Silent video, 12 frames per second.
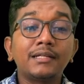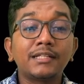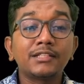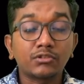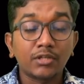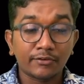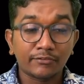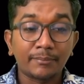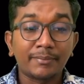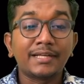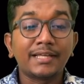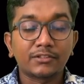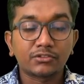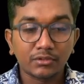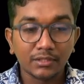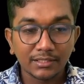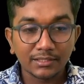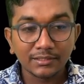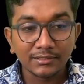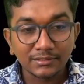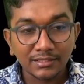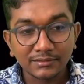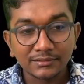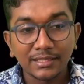d square y by dx square is
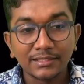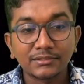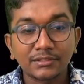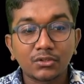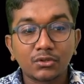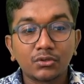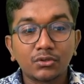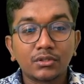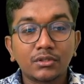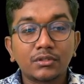less than 0,